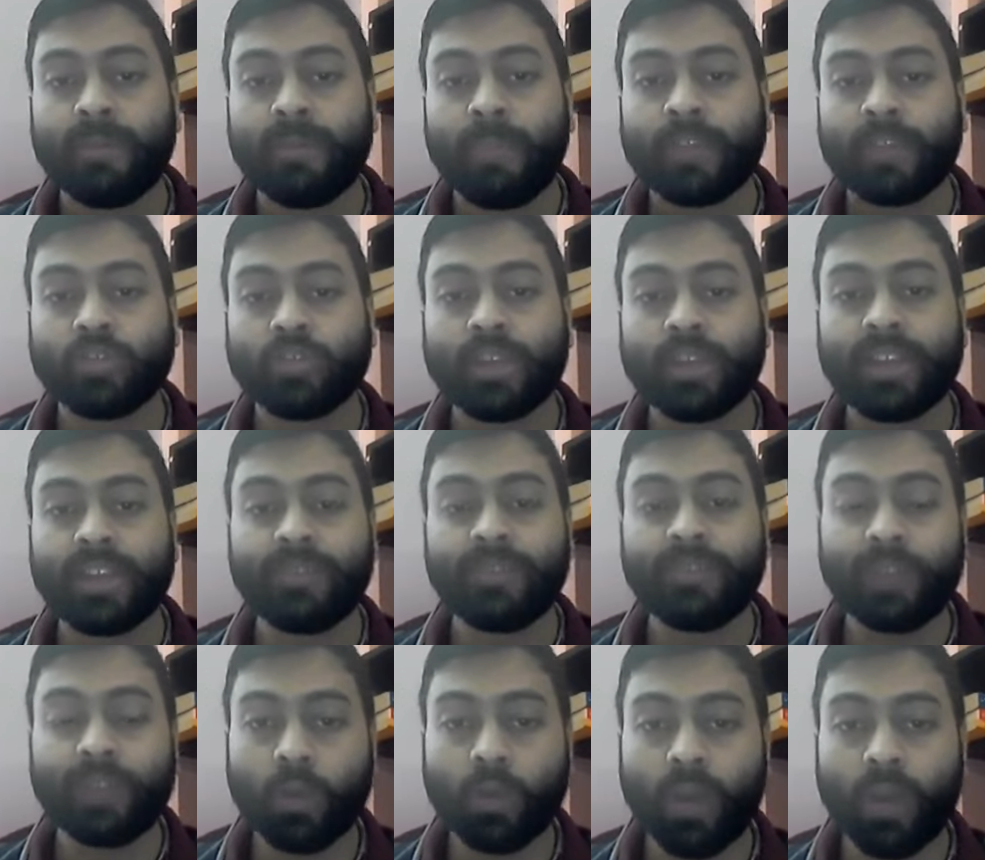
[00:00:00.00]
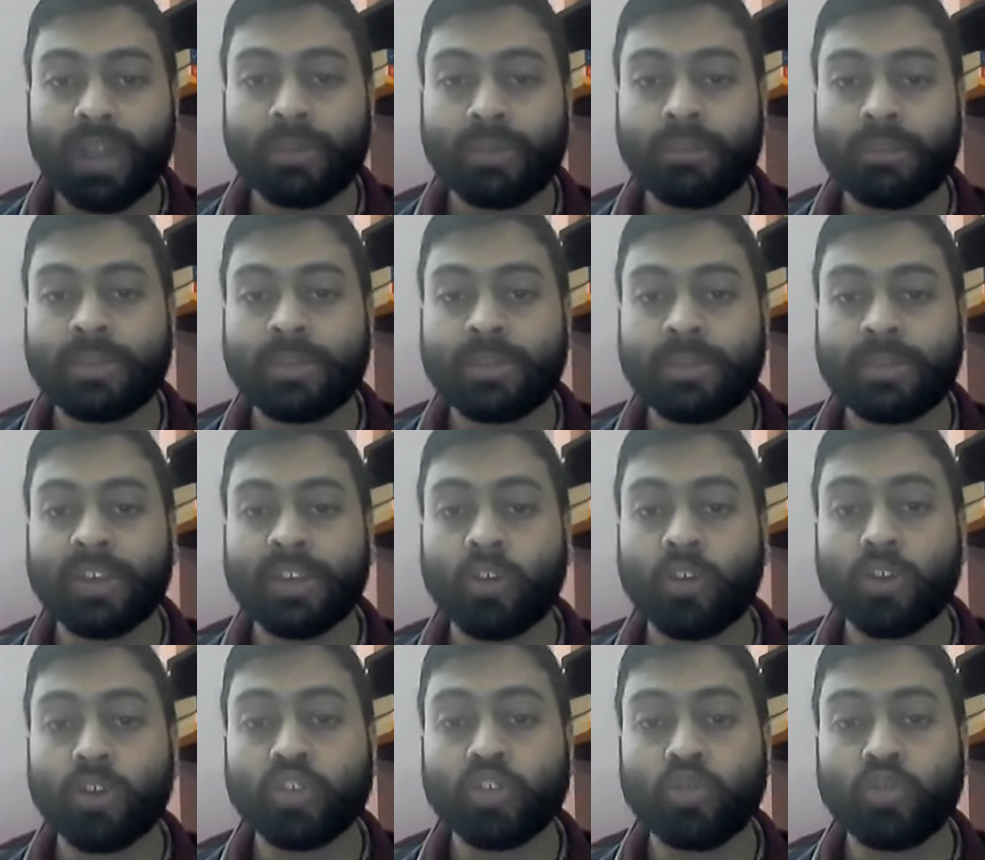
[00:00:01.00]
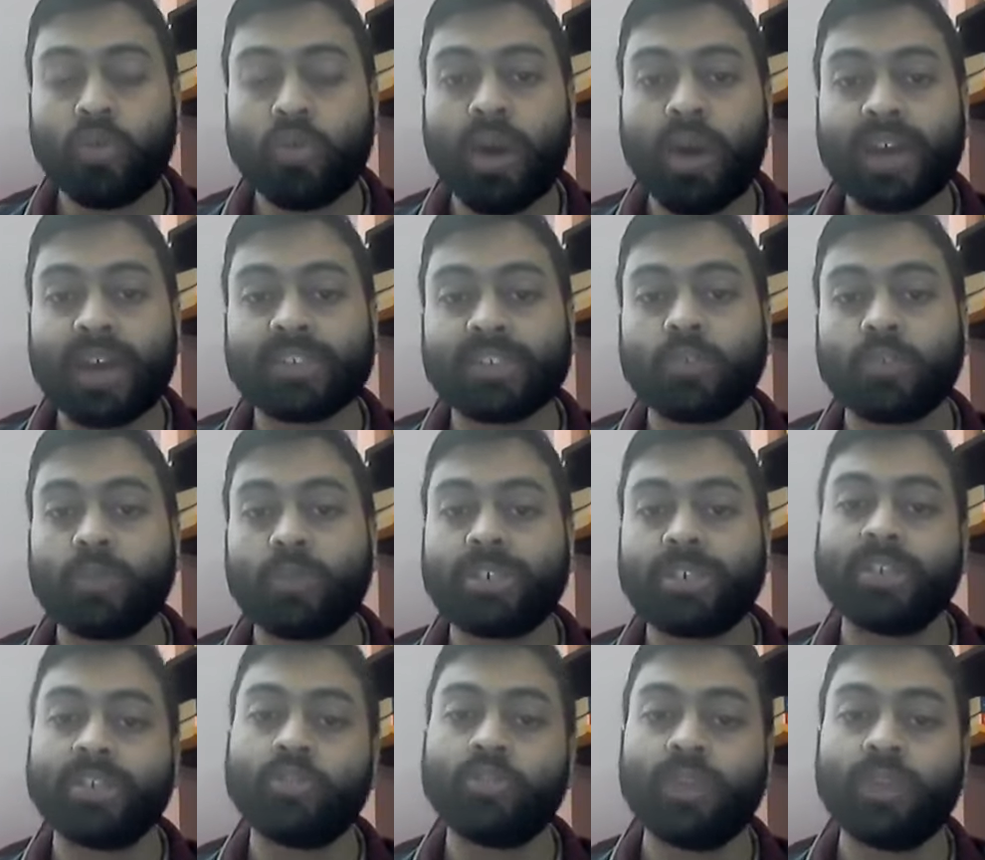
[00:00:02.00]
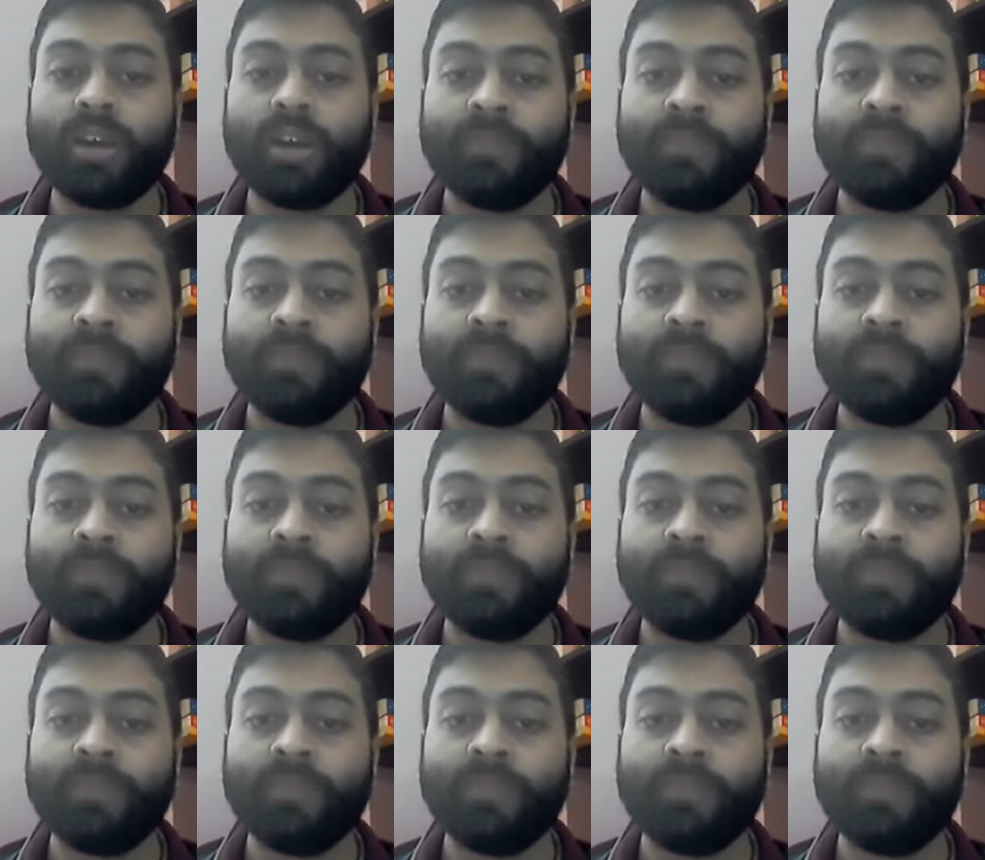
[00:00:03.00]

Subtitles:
so that if required, the members can also ask question to the